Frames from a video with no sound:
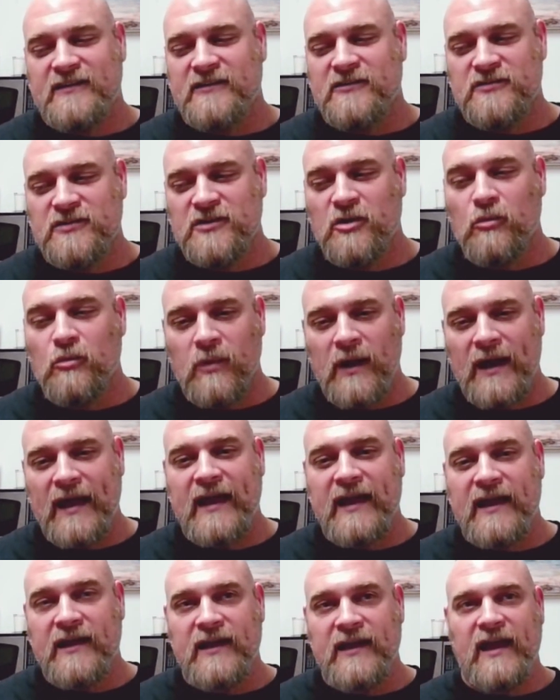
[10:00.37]
there's no
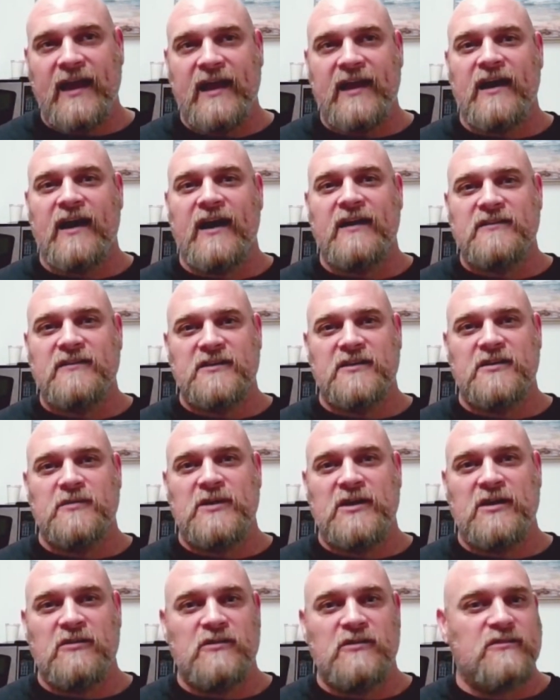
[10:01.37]
way AI is going to
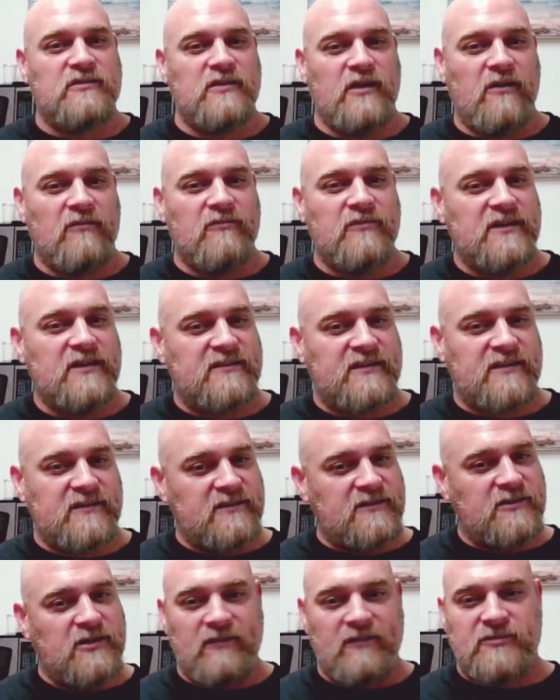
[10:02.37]
be able to solve this because
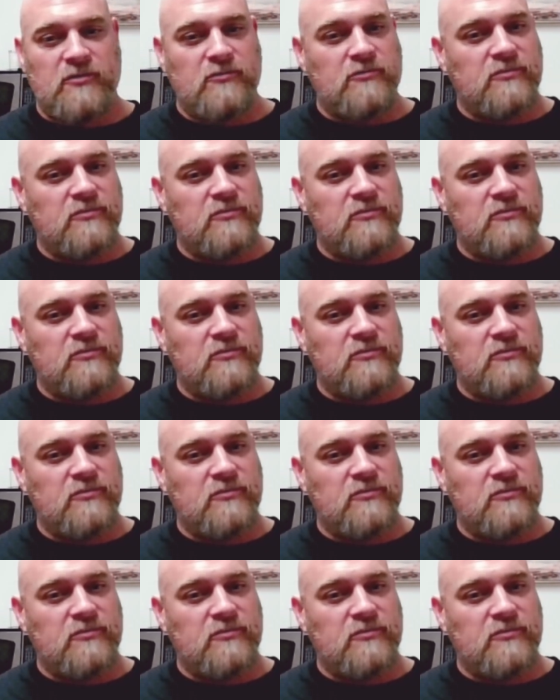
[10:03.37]
you have to